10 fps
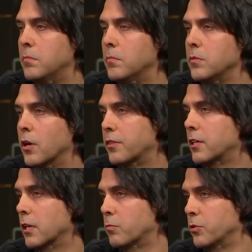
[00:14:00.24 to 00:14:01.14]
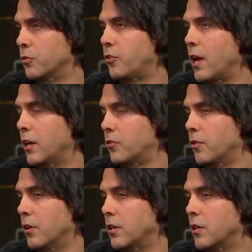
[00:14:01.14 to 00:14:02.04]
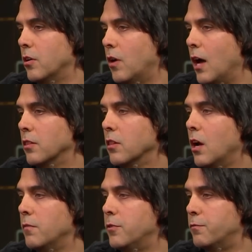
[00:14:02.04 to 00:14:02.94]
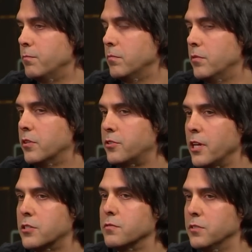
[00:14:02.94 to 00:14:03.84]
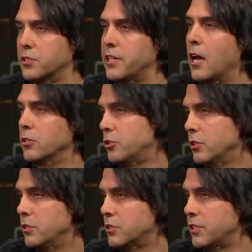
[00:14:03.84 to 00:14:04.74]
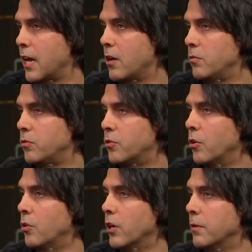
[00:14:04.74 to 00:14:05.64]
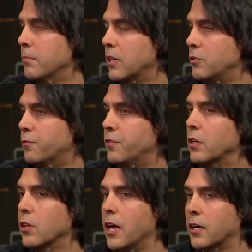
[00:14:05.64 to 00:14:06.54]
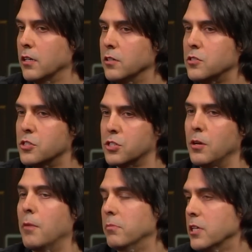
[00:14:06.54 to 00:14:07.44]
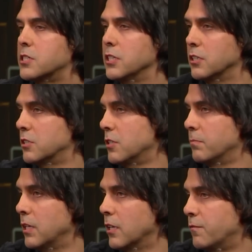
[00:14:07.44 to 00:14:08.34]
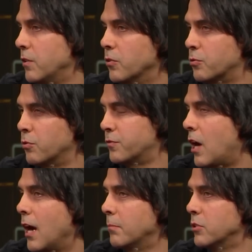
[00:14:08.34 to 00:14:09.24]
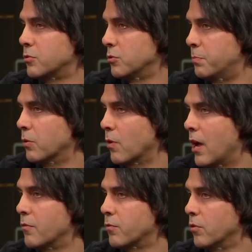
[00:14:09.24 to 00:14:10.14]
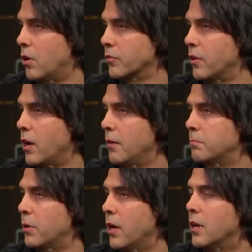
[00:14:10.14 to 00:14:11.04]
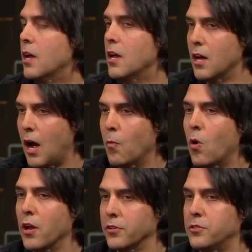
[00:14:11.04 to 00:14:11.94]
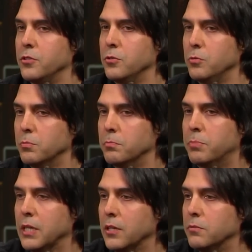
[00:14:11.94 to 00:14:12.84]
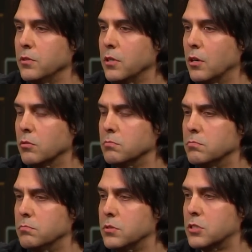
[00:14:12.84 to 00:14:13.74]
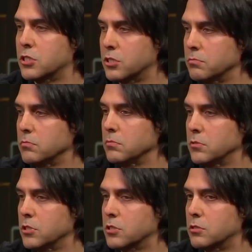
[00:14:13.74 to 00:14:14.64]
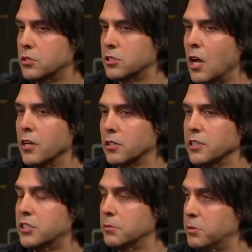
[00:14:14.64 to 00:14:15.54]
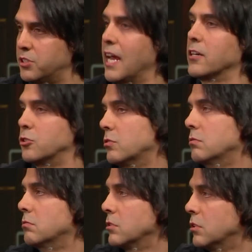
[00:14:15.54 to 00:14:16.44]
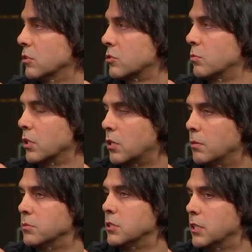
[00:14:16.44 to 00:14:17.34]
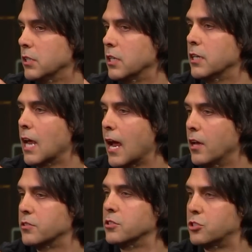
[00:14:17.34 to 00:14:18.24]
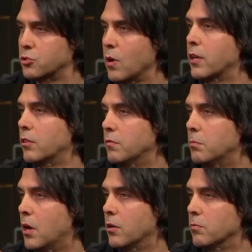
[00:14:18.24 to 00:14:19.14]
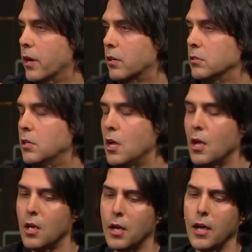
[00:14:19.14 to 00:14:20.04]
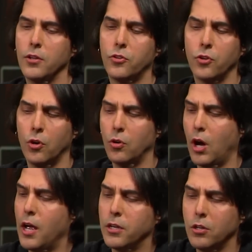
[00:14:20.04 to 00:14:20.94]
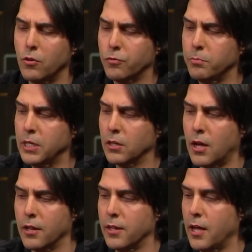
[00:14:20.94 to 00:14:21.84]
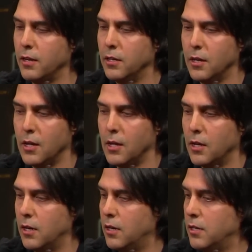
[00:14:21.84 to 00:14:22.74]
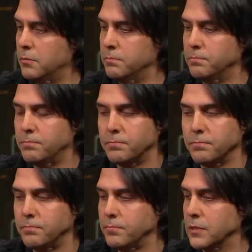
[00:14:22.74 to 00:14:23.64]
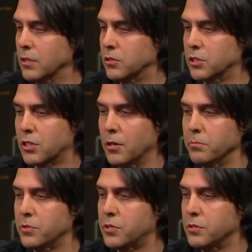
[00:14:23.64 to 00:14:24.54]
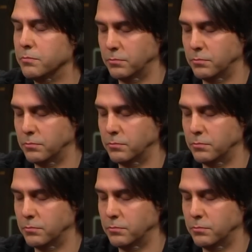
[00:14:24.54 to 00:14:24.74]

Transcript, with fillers: you know, I think like what you're saying is that you know I love the the sense of nostalgia in the sound, so it makes you feel like this is some, I'm listening to something that feels sort of timeless or it's been around for a long time, but I want it to be, you know, just sonically substantial. You know, so when it comes in, it, it has the strength of a modern record. And so, uh, you know, for me, a lot of that, um, you know, it just comes